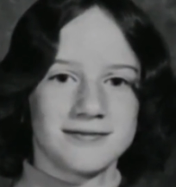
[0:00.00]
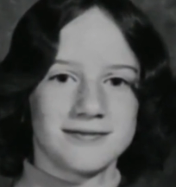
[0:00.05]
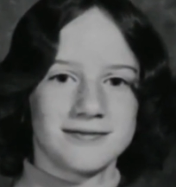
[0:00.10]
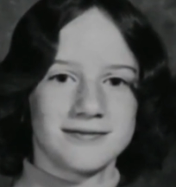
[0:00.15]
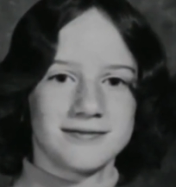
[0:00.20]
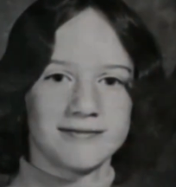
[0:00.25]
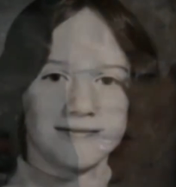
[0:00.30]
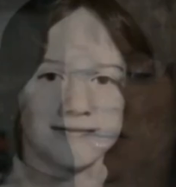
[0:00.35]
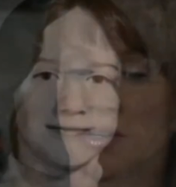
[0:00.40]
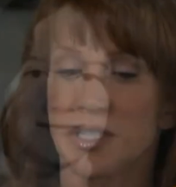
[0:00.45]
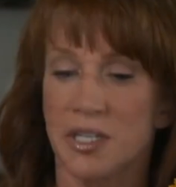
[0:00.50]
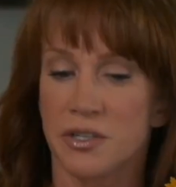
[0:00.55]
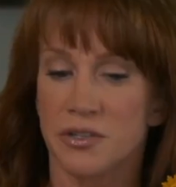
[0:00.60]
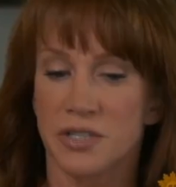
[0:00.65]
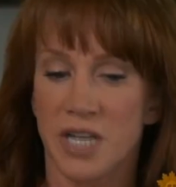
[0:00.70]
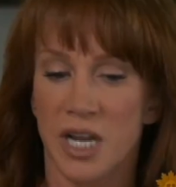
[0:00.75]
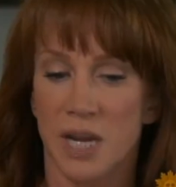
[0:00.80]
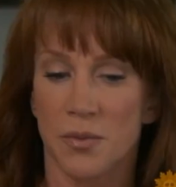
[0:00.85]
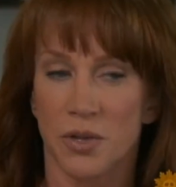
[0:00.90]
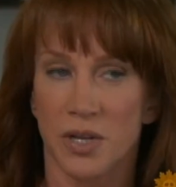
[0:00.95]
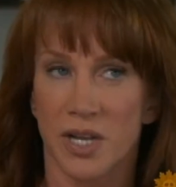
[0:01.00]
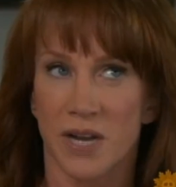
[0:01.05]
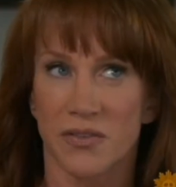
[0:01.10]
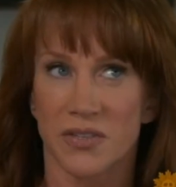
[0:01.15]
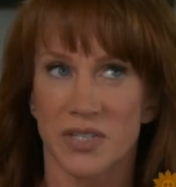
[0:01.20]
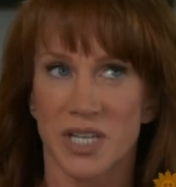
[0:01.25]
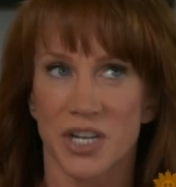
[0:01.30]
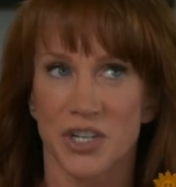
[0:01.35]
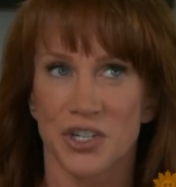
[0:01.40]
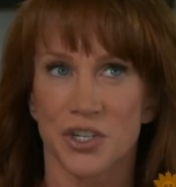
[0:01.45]
Our dinner table
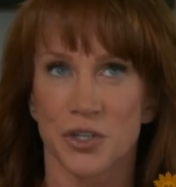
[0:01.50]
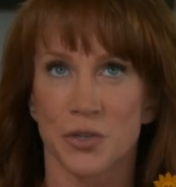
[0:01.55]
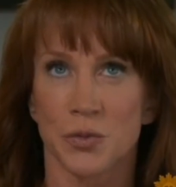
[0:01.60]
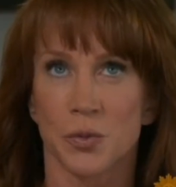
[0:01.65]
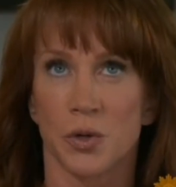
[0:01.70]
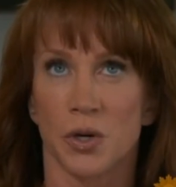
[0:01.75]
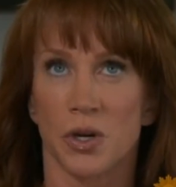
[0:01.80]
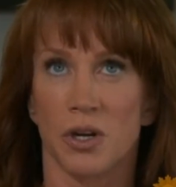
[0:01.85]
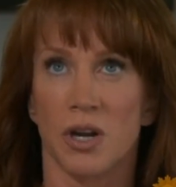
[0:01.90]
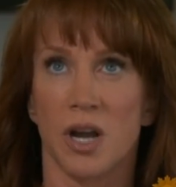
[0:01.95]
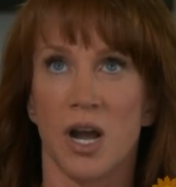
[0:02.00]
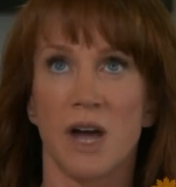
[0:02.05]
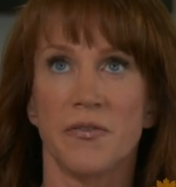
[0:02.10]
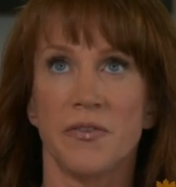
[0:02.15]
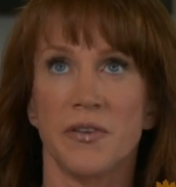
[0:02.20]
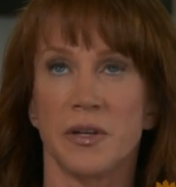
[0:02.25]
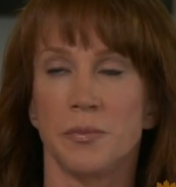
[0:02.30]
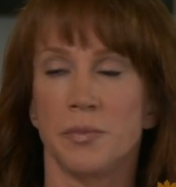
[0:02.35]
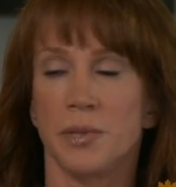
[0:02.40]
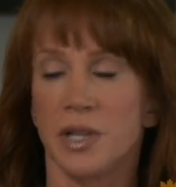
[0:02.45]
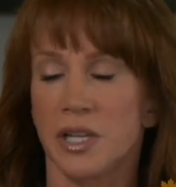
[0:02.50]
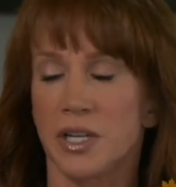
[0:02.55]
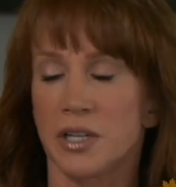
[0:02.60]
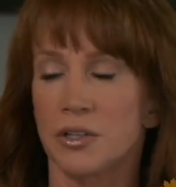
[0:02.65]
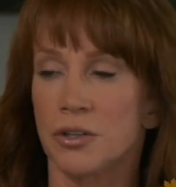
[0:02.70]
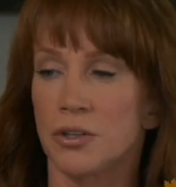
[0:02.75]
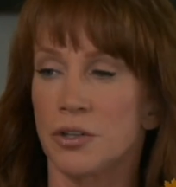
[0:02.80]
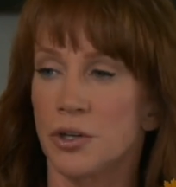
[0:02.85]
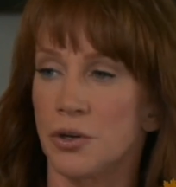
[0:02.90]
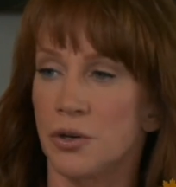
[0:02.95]
conversations were often
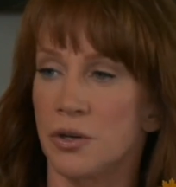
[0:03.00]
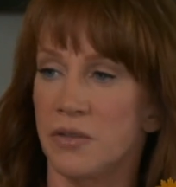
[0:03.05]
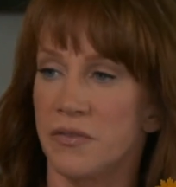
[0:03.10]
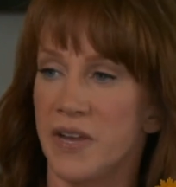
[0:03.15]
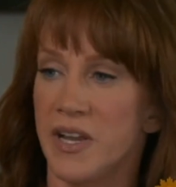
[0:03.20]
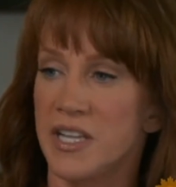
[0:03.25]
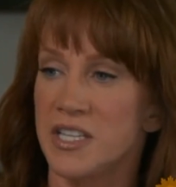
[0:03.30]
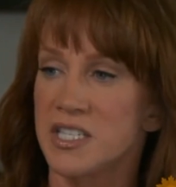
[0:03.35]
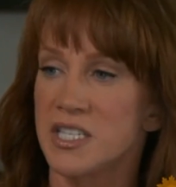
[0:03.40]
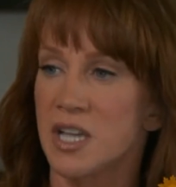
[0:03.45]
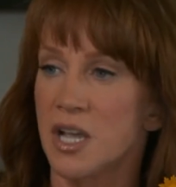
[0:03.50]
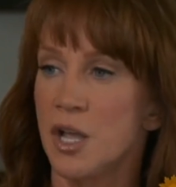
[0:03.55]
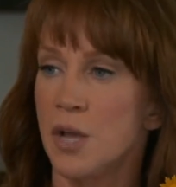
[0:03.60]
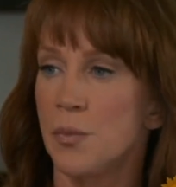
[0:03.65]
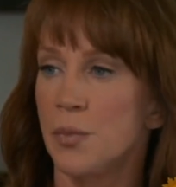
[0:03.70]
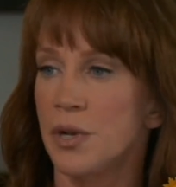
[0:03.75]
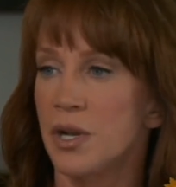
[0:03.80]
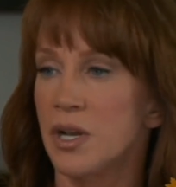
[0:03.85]
political, current events, but